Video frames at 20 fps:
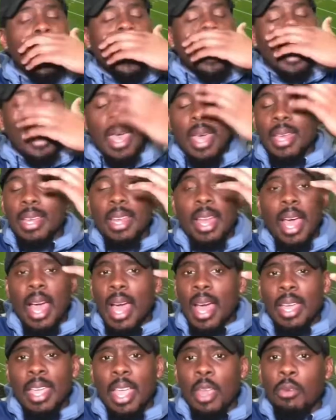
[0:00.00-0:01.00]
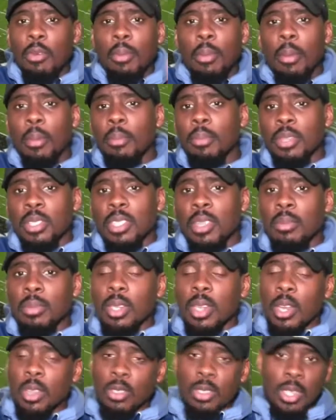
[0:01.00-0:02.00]
And I can't remember
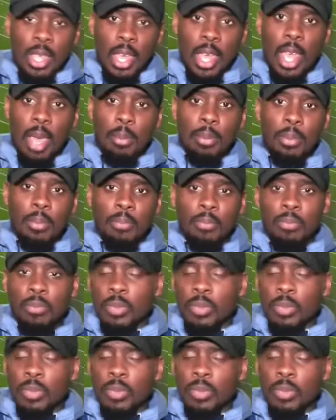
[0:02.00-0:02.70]
something else that happened.